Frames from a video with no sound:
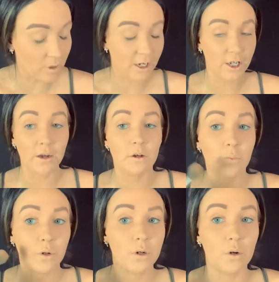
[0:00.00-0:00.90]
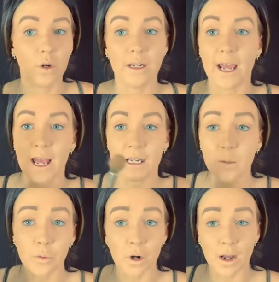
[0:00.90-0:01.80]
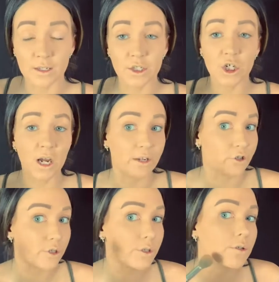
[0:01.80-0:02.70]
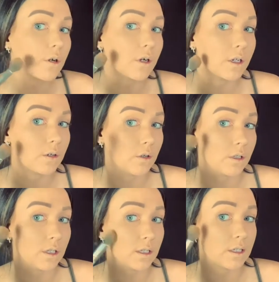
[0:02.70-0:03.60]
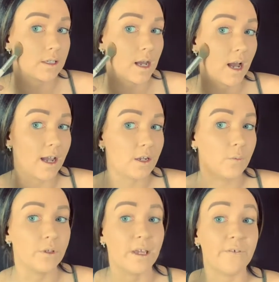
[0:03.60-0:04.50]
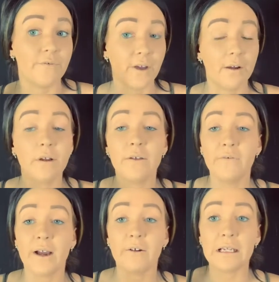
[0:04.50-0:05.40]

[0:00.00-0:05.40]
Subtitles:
I go and put on any bronzer, I just started on this side with a very, very